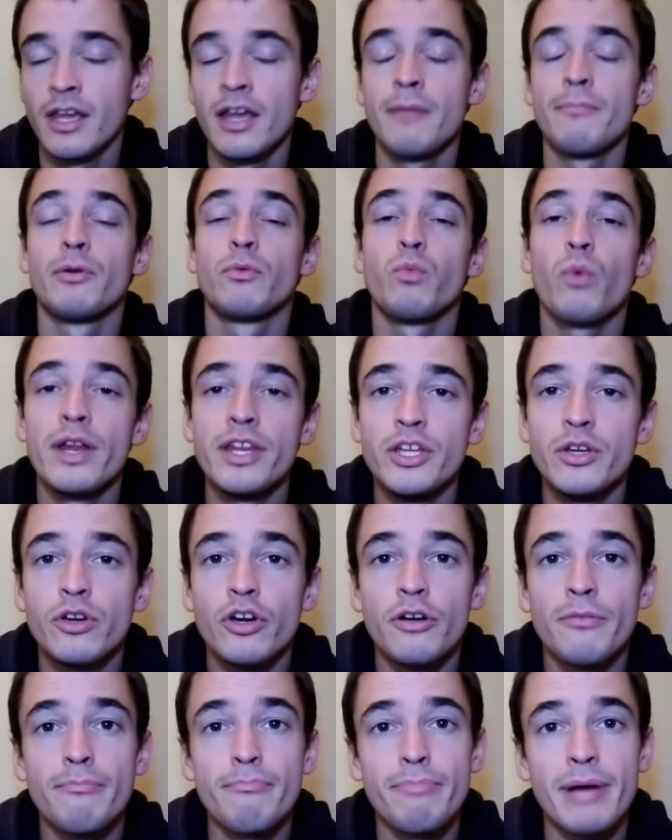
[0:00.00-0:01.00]
But when you
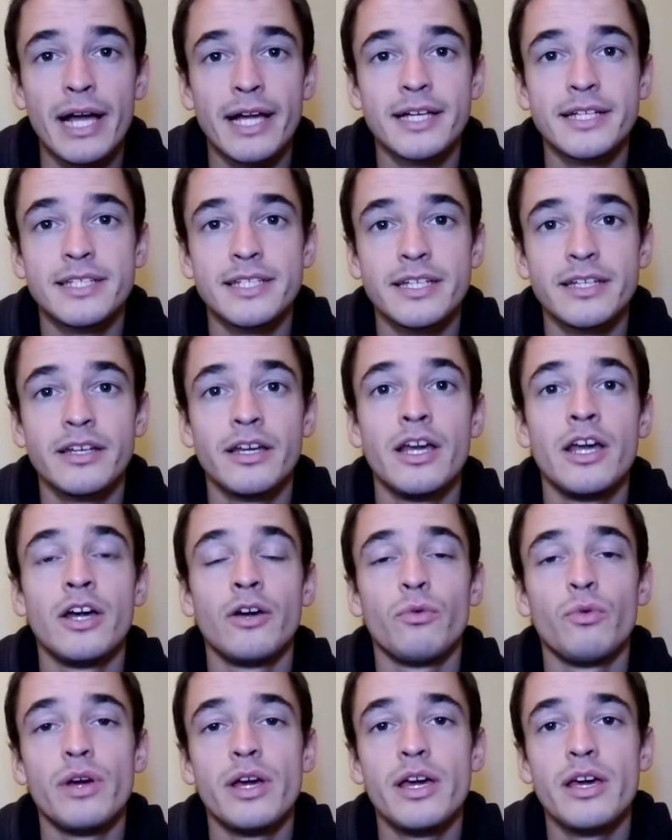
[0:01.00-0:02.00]
come back at it
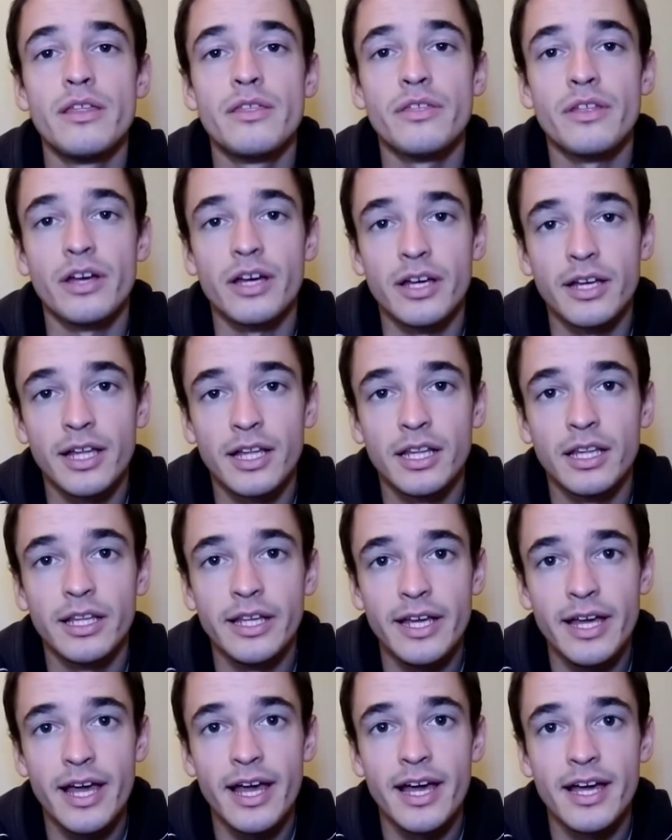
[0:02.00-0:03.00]
with a
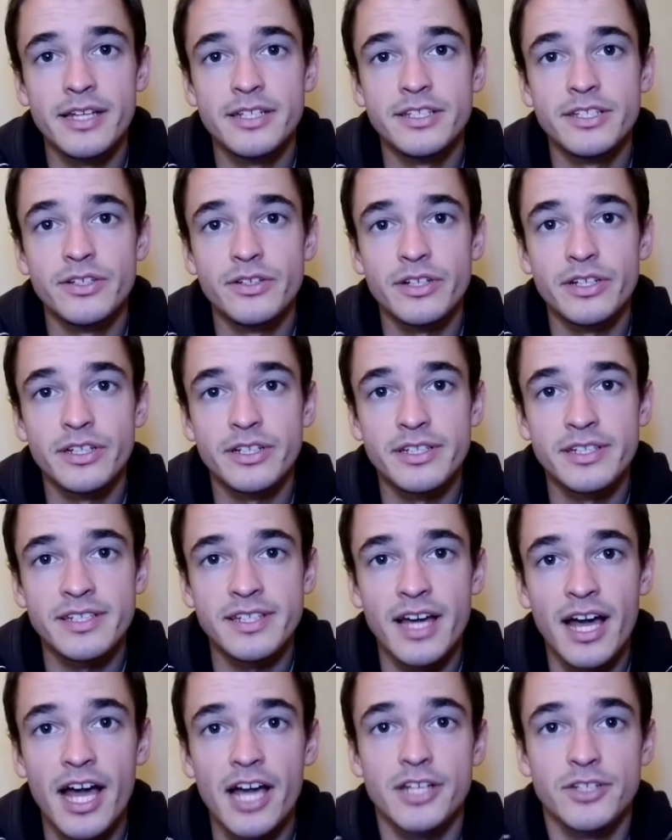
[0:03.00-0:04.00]
clear head, you can
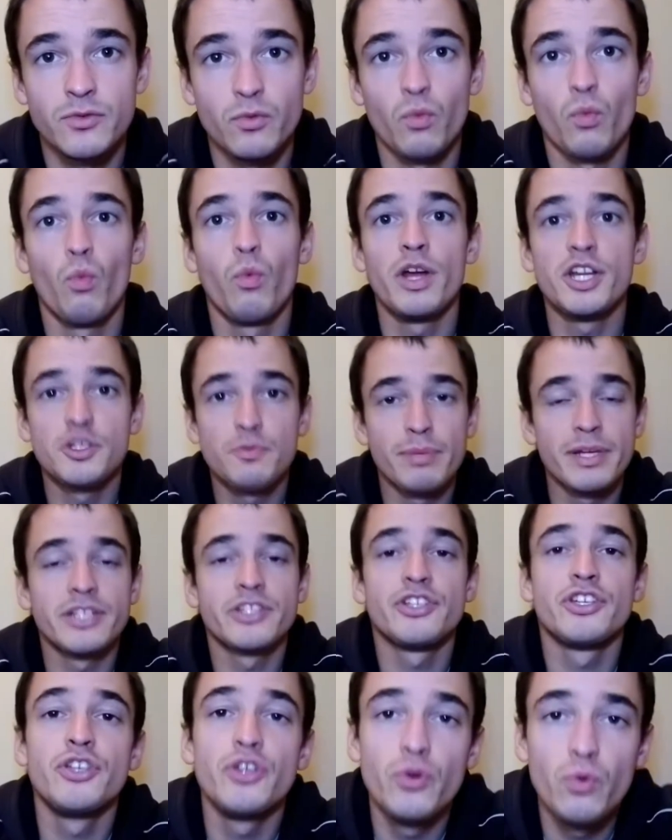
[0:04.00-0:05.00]
decide which bits
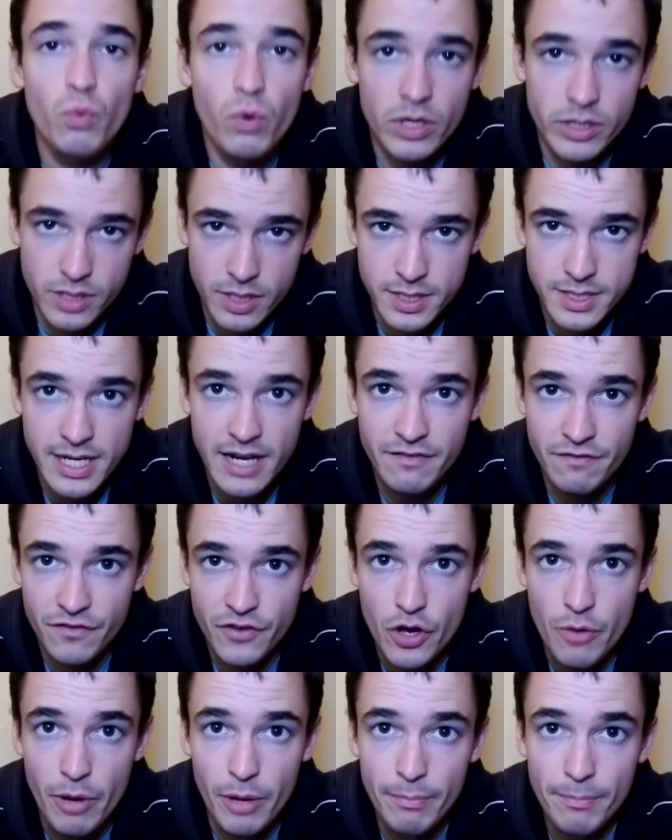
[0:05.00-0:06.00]
you want to stand
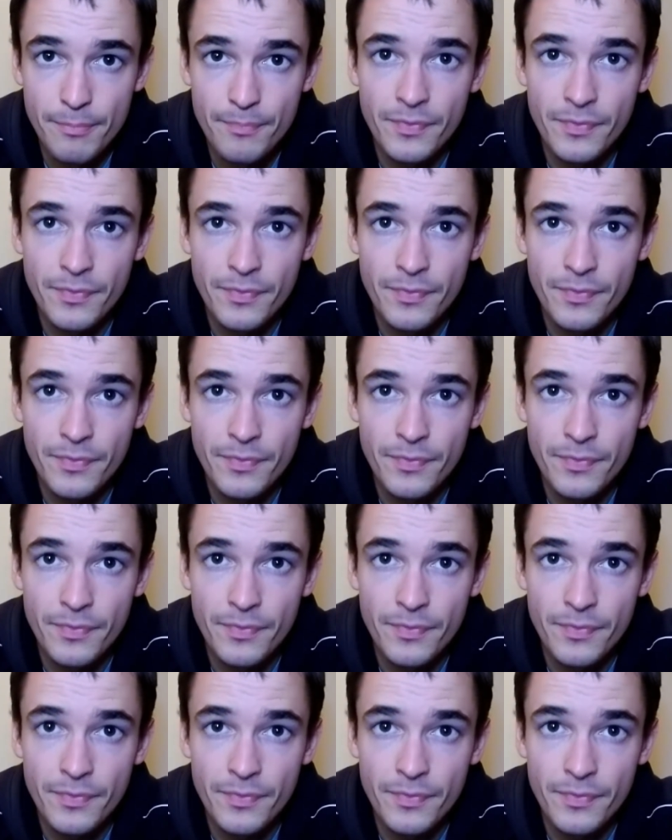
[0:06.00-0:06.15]
firm on,